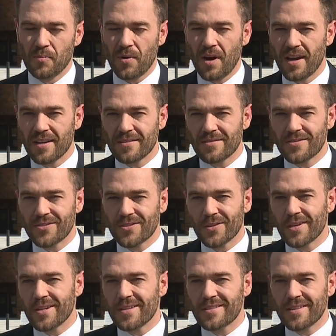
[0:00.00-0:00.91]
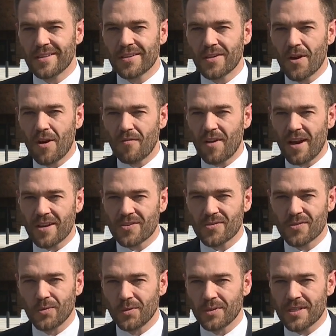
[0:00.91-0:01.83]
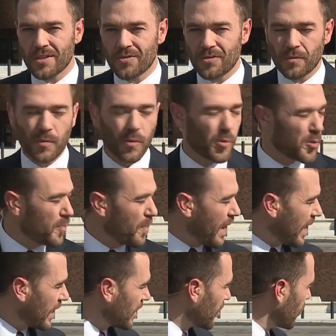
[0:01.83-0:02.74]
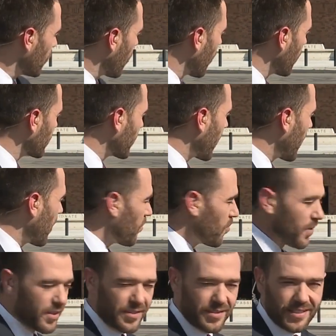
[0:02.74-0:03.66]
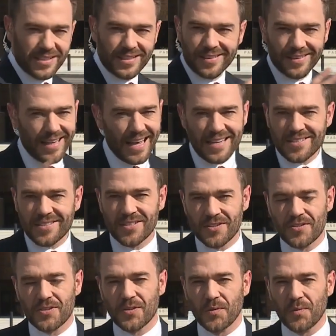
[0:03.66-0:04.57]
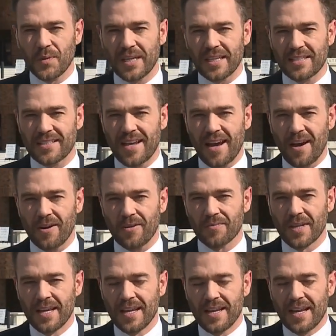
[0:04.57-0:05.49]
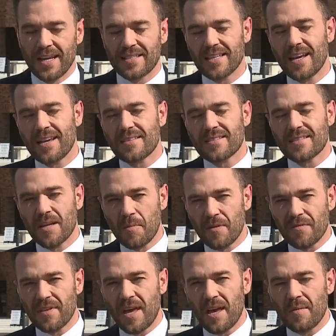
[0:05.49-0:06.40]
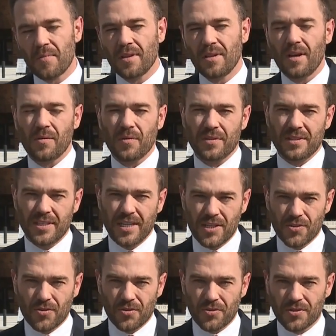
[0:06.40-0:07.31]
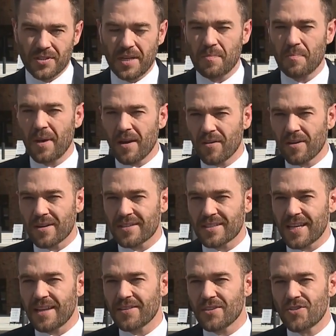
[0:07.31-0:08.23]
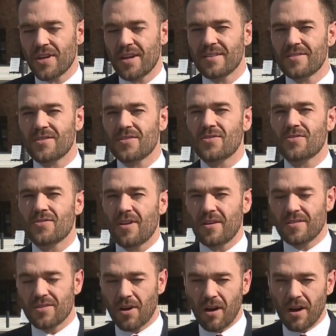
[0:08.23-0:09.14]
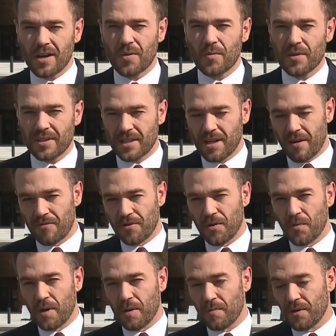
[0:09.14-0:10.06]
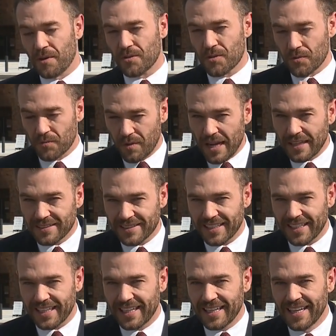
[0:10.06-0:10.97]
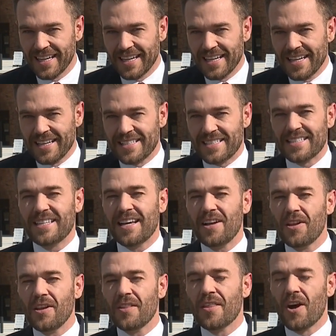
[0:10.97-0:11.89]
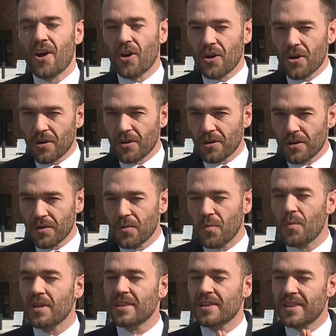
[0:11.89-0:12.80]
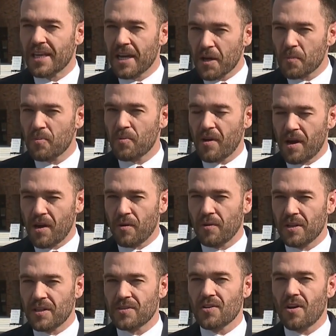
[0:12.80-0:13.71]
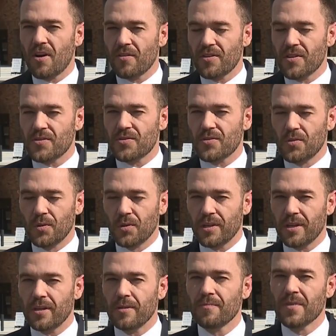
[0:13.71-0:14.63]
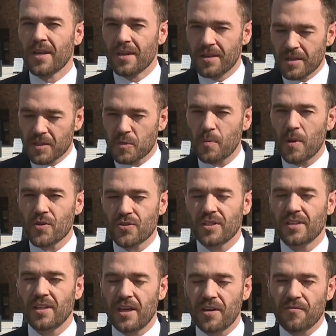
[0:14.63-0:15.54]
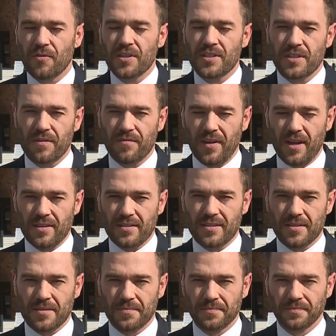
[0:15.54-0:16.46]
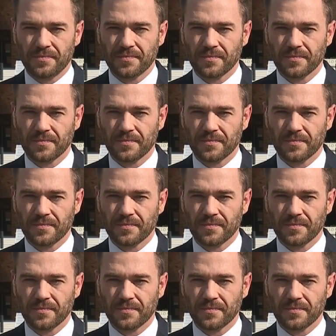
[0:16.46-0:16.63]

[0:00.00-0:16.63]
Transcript: Brian, students in the Novi School District will be back here on campus in less than two weeks now. And today, some of them, along with teachers and parents, got the chance to talk with Governor Whitmer directly to tell her what their priorities are this school year, especially in light of recent events.